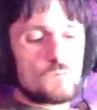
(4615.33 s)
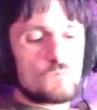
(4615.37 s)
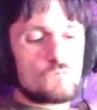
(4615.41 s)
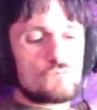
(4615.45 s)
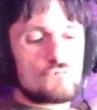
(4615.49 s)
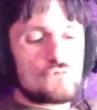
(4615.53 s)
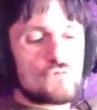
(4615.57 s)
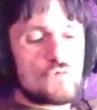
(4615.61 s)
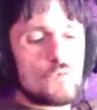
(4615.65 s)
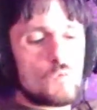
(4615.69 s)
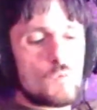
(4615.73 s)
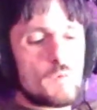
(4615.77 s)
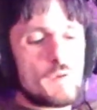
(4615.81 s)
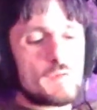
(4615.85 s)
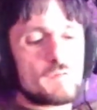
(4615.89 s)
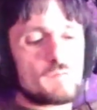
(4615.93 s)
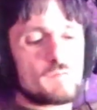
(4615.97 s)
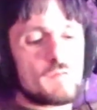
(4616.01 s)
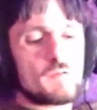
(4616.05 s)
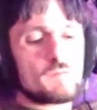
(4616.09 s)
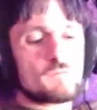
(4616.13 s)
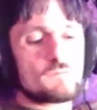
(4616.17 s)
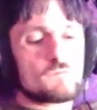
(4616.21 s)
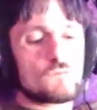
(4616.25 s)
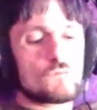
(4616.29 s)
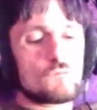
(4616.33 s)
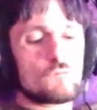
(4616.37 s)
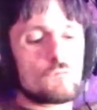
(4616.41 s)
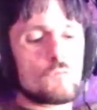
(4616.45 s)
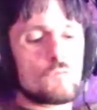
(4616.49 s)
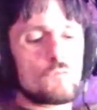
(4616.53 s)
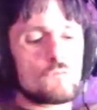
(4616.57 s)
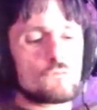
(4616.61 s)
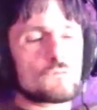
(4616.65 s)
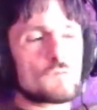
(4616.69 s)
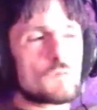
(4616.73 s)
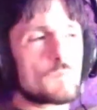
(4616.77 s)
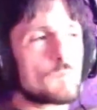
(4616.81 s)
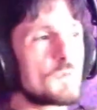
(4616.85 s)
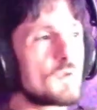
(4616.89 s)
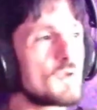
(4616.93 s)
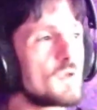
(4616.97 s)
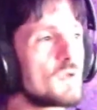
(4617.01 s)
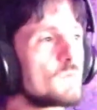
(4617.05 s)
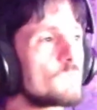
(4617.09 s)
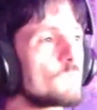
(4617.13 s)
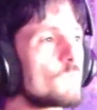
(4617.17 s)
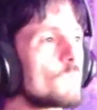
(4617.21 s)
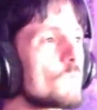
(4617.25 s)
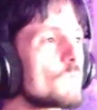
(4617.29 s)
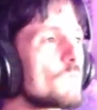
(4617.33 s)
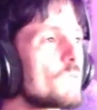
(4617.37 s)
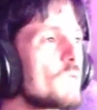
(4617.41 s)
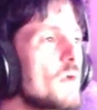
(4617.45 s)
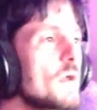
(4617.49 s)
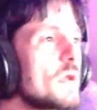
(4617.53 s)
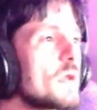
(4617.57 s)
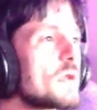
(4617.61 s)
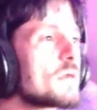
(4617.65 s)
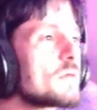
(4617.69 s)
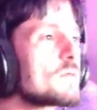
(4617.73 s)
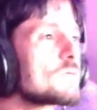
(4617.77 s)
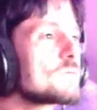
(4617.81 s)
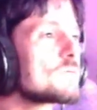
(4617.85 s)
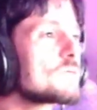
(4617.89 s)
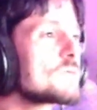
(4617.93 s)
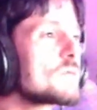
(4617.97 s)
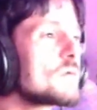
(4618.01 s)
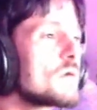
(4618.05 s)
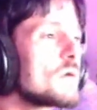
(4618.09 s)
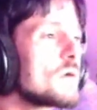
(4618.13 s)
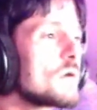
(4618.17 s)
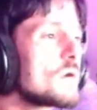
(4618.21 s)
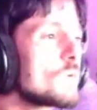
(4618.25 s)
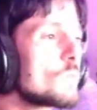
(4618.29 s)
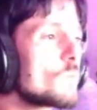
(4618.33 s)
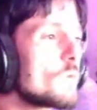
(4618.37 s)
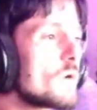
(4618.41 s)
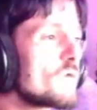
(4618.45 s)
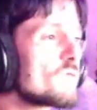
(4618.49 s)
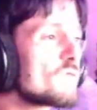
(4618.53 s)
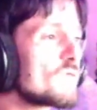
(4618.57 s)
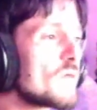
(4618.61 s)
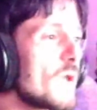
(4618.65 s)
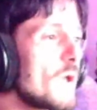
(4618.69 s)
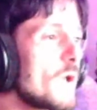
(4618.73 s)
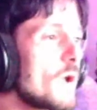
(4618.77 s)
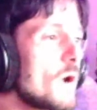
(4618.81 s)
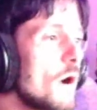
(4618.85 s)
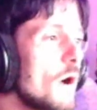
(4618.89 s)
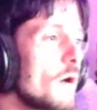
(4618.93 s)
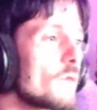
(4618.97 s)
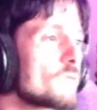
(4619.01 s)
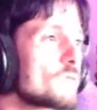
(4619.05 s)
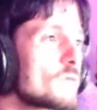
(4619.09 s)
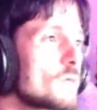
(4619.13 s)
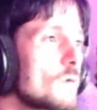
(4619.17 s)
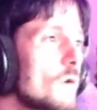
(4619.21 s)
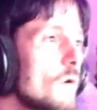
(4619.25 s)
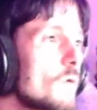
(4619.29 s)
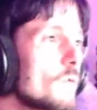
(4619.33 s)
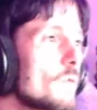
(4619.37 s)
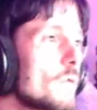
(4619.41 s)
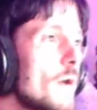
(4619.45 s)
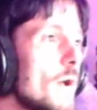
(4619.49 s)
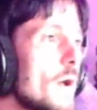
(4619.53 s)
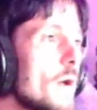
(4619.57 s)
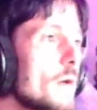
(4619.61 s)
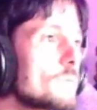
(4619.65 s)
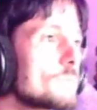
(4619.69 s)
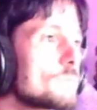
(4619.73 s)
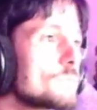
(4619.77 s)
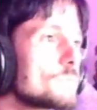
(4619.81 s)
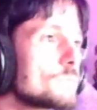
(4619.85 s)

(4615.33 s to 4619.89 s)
doing these gruesome, evil things with chaos and all that.